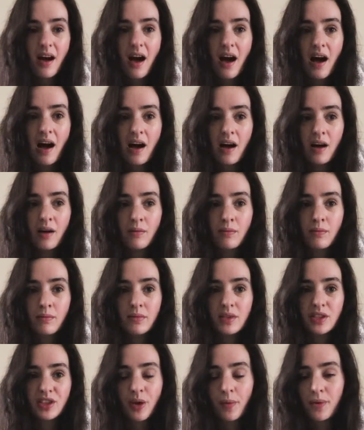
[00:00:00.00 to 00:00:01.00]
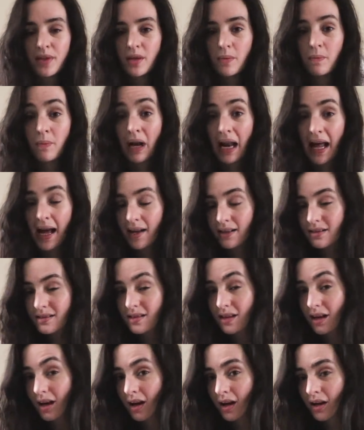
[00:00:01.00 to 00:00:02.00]
Some of the plans
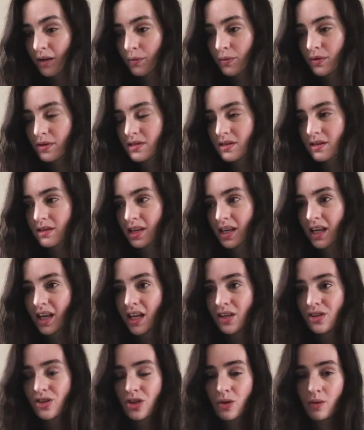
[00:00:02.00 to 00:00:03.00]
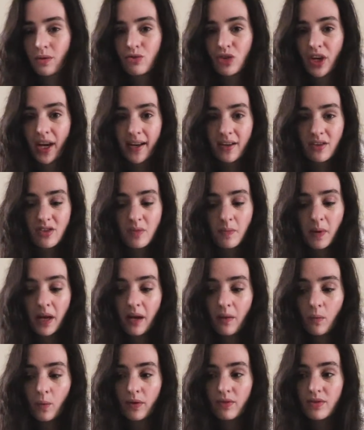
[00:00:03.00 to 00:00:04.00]
that I was thinking to do have changed a
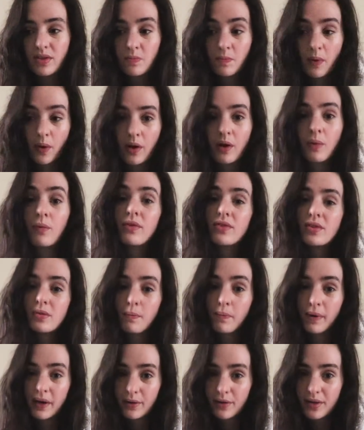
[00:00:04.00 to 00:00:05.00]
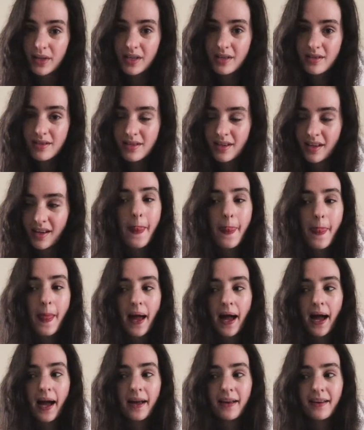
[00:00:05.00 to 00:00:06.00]
bit. We've spoken with some builders
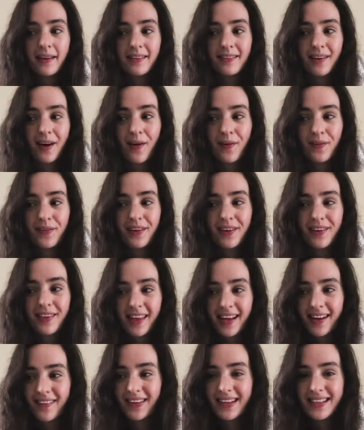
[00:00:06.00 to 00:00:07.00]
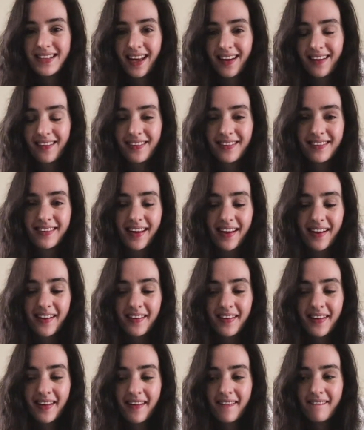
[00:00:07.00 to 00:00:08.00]
and it's a whole new thing on my channel,
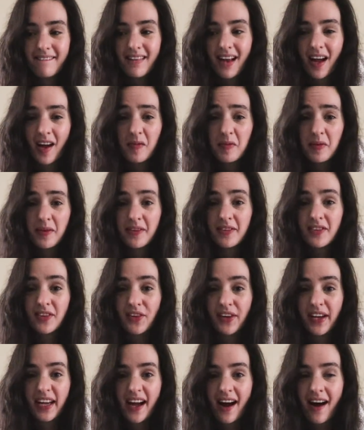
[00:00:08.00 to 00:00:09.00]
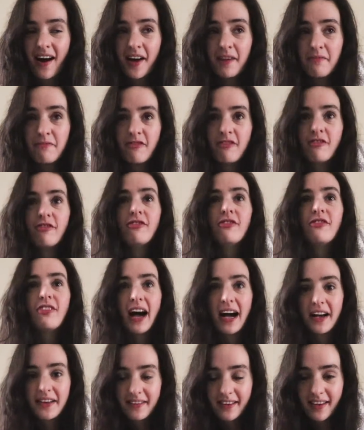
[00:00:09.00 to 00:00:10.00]
so I hope you enjoy it. I'm
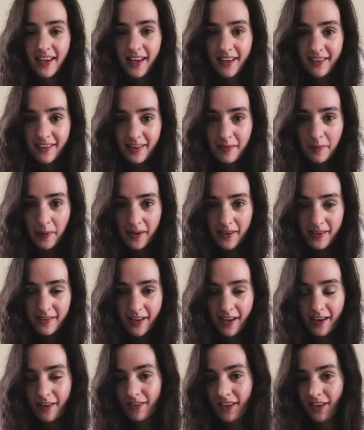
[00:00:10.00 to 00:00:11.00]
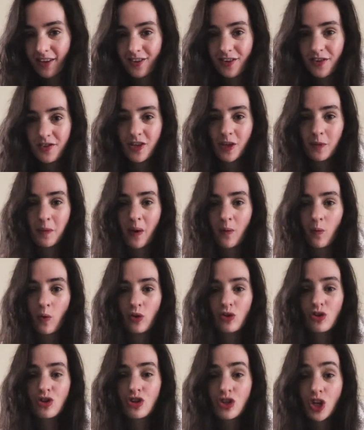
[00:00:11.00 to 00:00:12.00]
fascinated by this kind of thing on YouTube. I
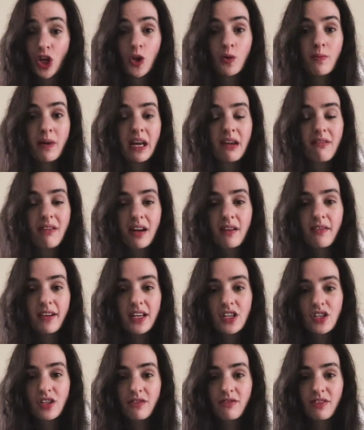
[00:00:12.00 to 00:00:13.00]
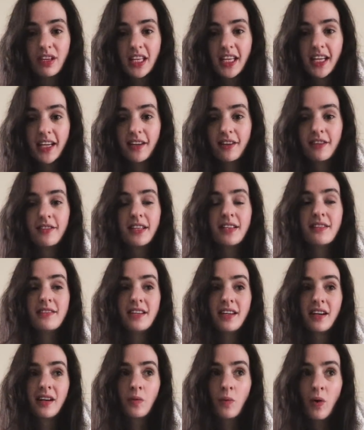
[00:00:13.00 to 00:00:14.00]
watch so many renovation videos and
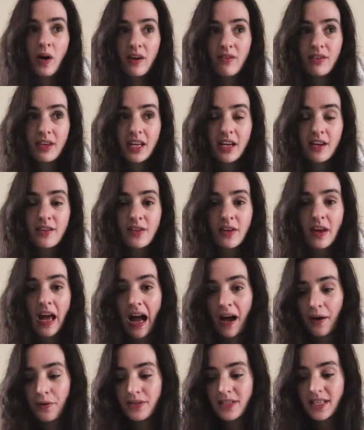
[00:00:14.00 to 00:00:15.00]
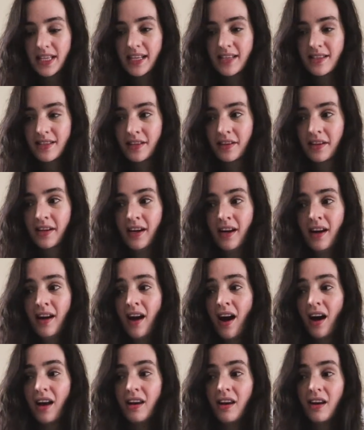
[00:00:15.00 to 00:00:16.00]
DIY videos on houses, and
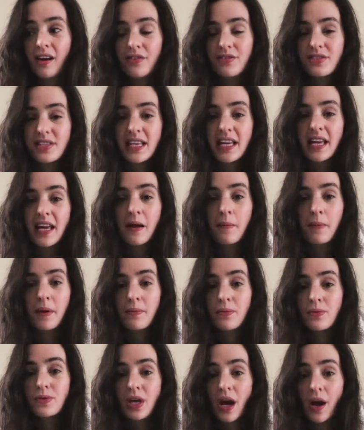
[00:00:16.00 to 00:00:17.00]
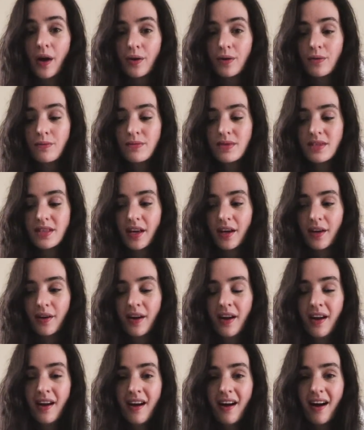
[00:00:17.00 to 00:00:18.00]
I love seeing people's homes, so
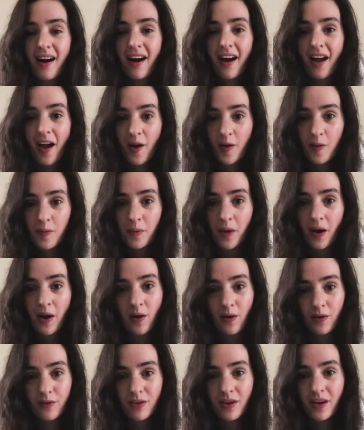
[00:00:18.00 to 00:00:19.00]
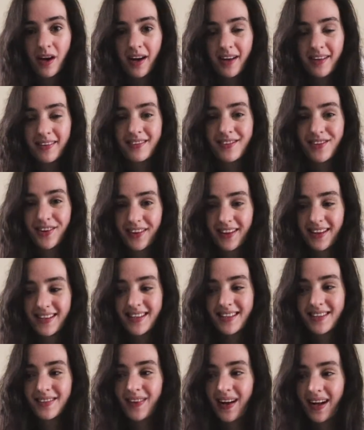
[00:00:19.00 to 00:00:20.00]
I hope a lot of you guys enjoy
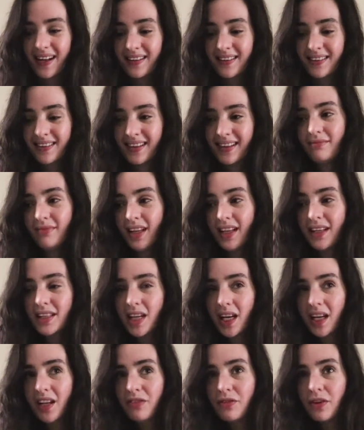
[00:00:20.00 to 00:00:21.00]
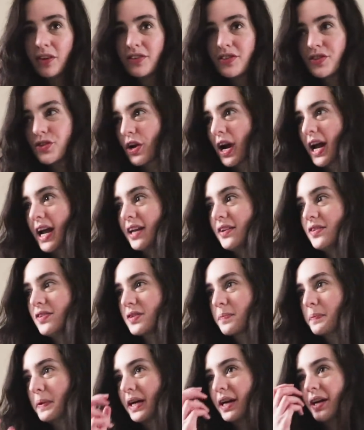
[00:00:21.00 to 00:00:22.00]
this as well. It's kind of
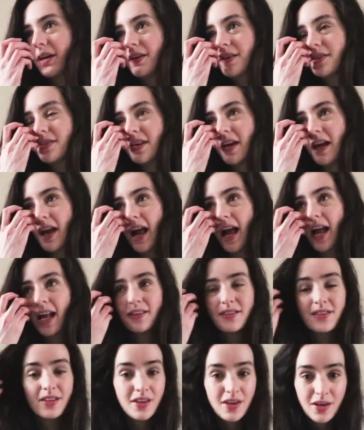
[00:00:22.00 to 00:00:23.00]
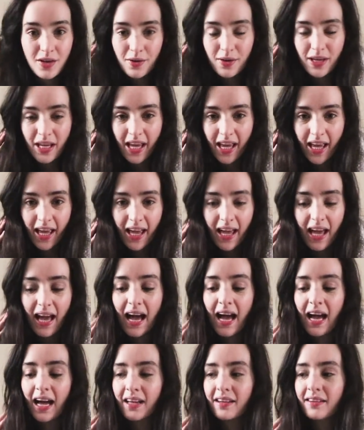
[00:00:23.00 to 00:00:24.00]
strange because it's the new year
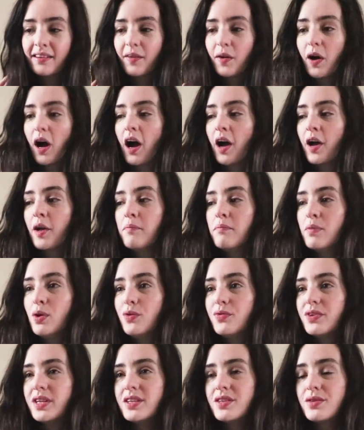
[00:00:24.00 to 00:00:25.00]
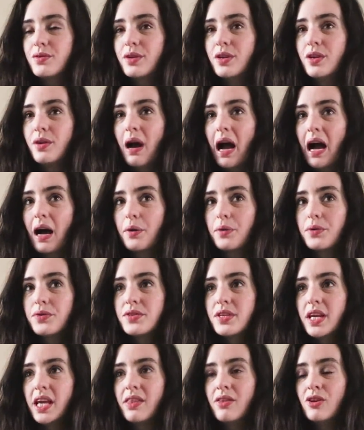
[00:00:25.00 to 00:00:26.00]
and I moved into a new
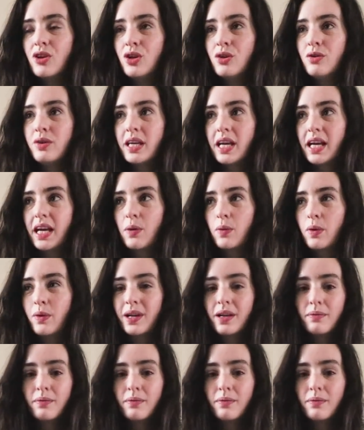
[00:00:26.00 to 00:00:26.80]
house in the new year.